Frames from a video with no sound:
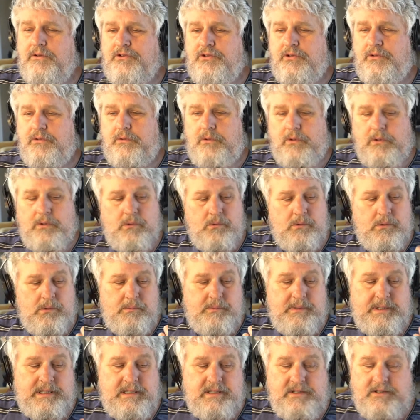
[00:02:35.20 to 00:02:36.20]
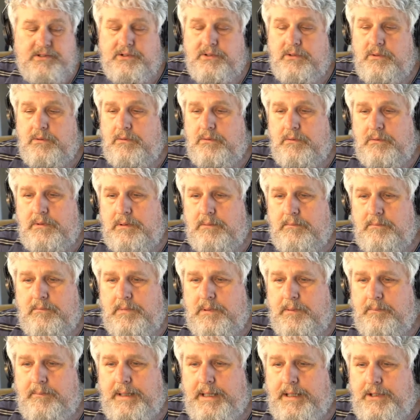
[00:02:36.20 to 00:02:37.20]
to the, or we could do
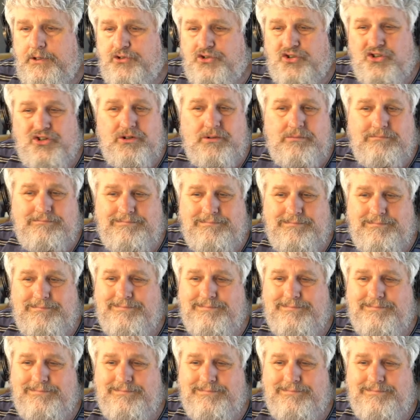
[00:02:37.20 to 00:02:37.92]
a major.